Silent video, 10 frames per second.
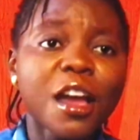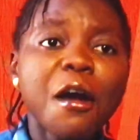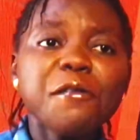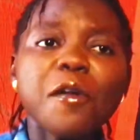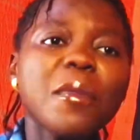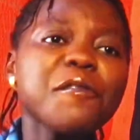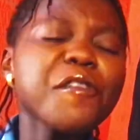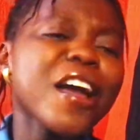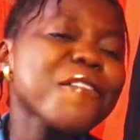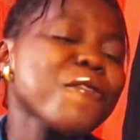From
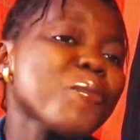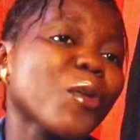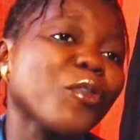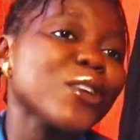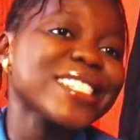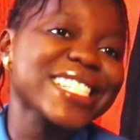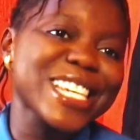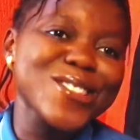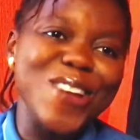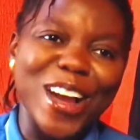afar, even before
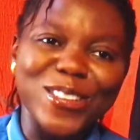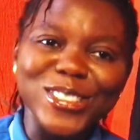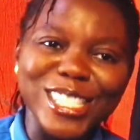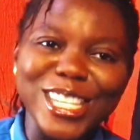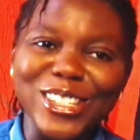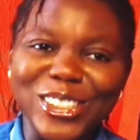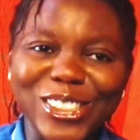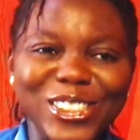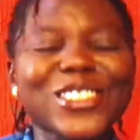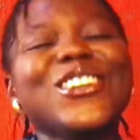seeing you, I could see your shoe.